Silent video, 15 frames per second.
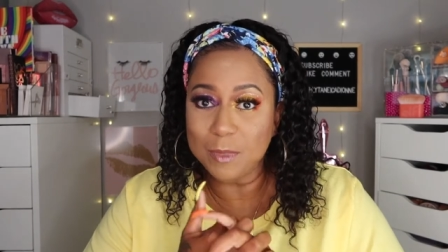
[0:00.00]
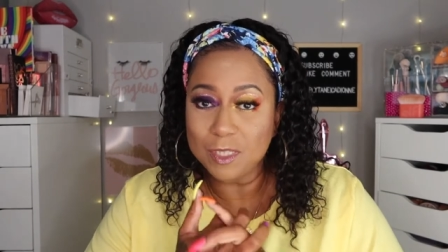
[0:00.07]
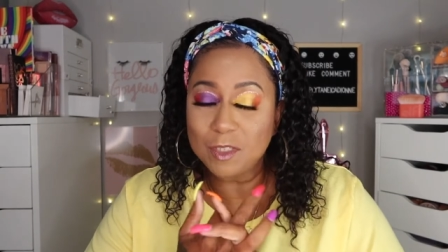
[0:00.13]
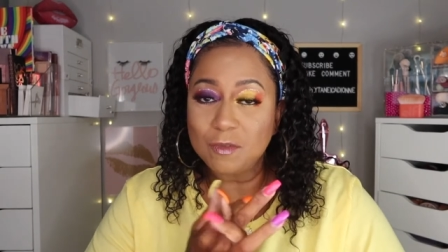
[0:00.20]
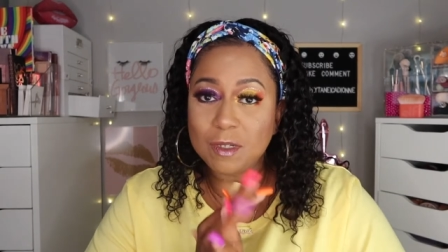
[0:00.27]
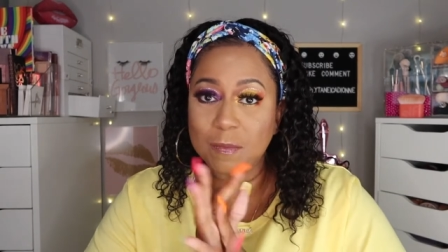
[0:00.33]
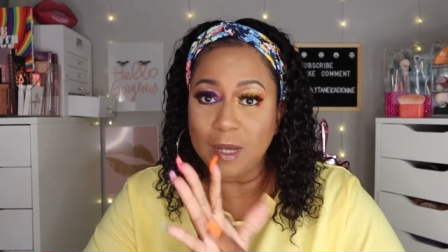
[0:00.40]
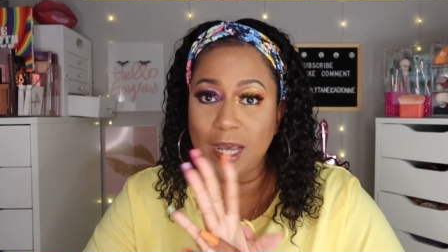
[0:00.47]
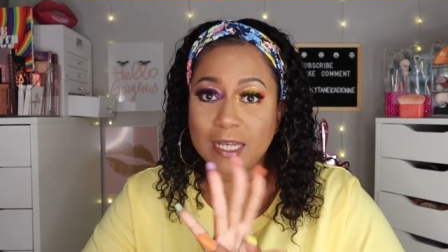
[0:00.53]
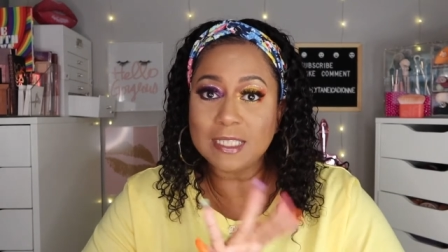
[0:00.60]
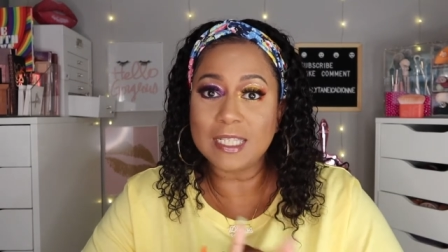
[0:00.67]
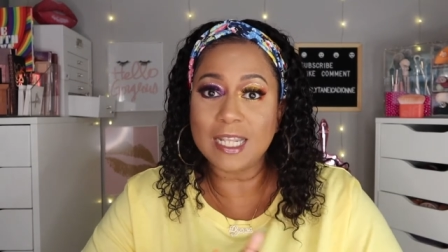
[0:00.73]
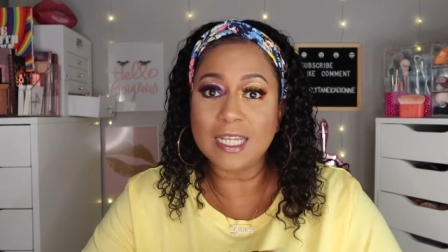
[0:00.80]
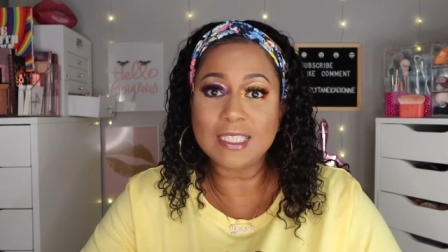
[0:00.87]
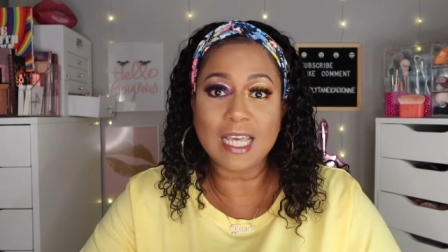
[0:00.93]
mystery
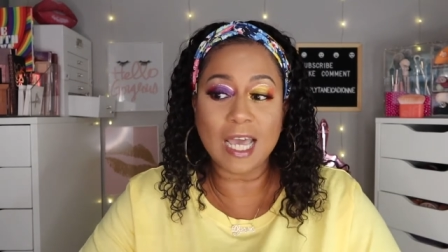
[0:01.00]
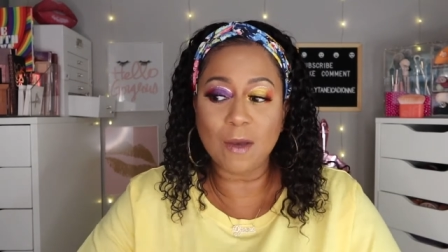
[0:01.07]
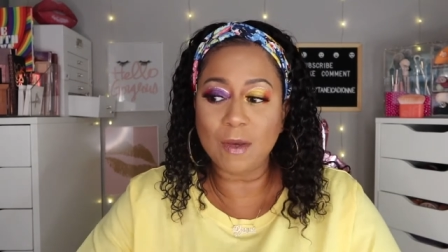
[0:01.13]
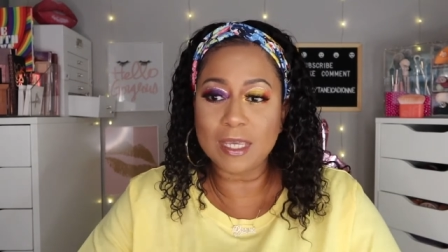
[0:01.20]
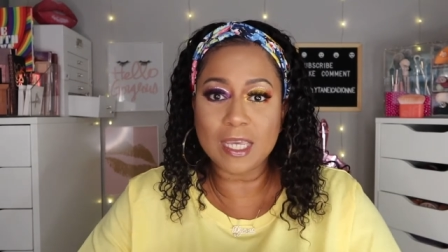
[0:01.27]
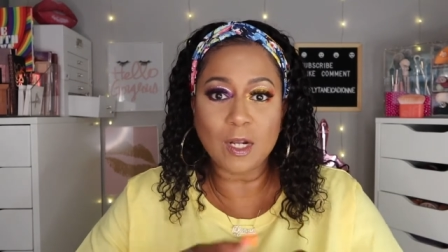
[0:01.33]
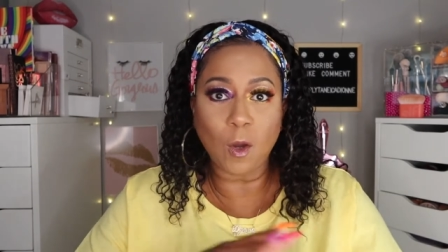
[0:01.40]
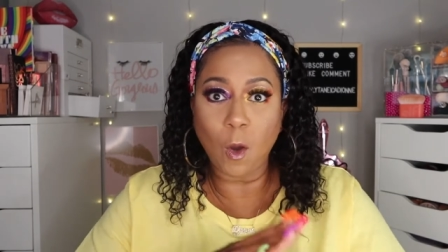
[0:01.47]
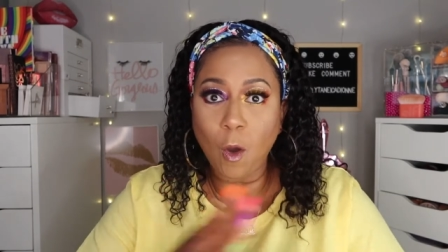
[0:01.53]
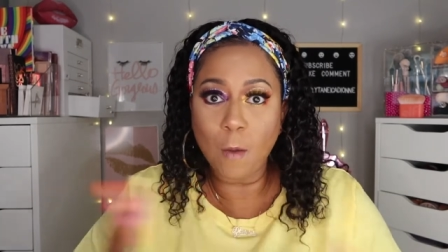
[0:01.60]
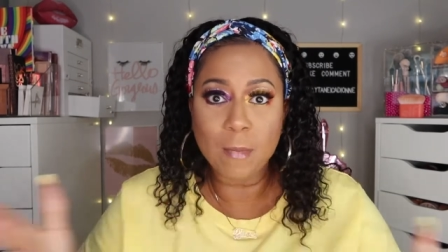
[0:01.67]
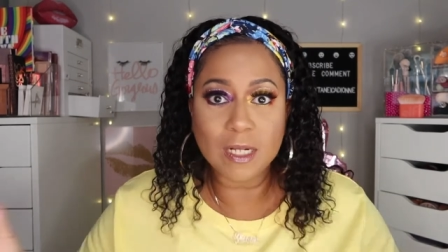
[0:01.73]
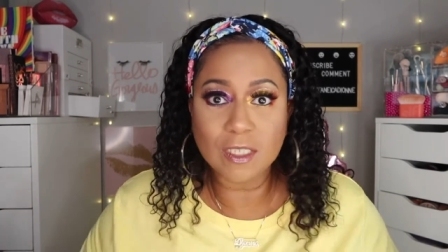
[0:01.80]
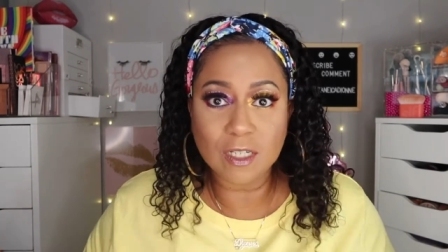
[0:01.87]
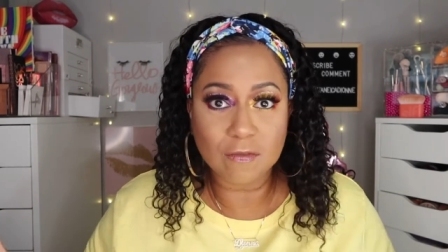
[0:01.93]
box that's how I get all
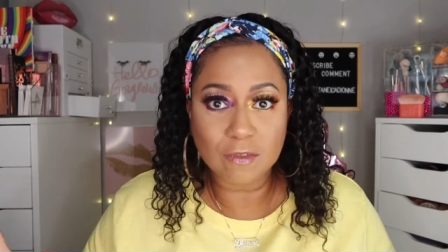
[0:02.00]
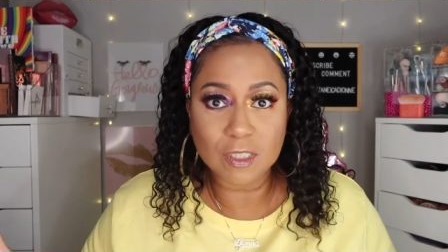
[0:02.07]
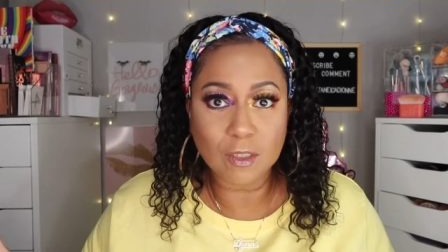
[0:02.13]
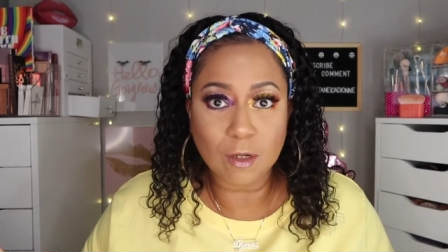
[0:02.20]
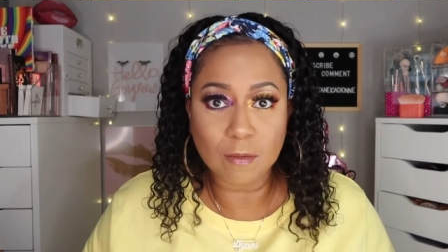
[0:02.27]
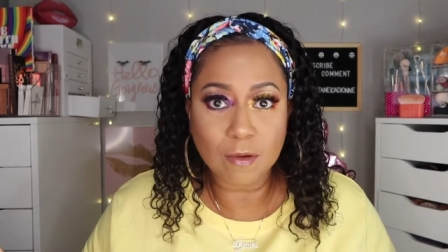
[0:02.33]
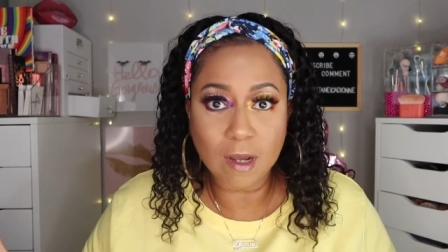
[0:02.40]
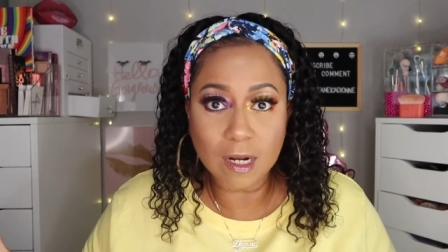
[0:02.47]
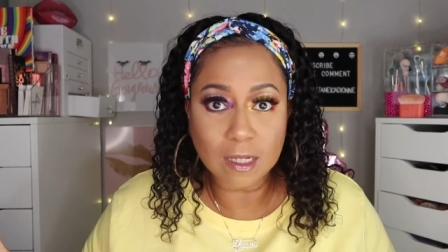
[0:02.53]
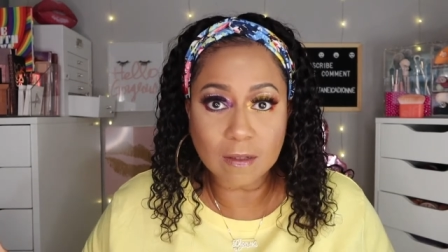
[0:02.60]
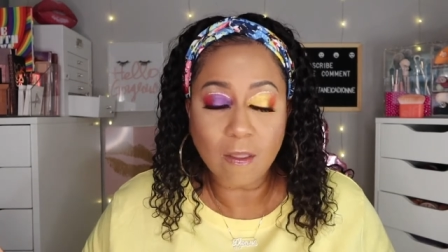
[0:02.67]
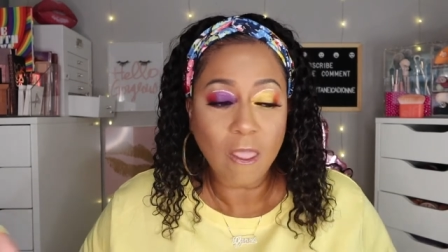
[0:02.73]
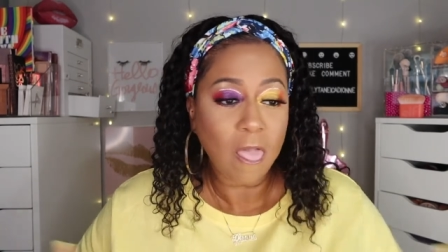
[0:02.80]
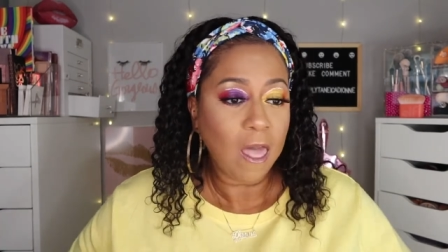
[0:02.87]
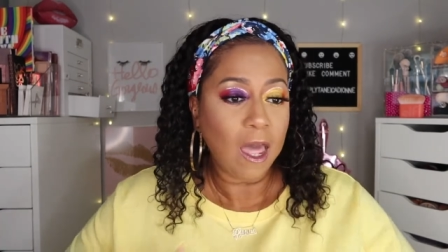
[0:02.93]
my Jeffree Star
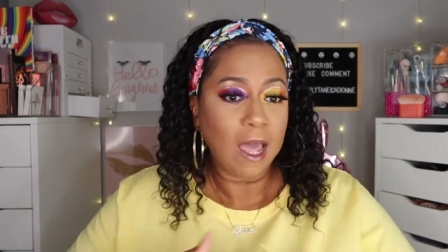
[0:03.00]
products.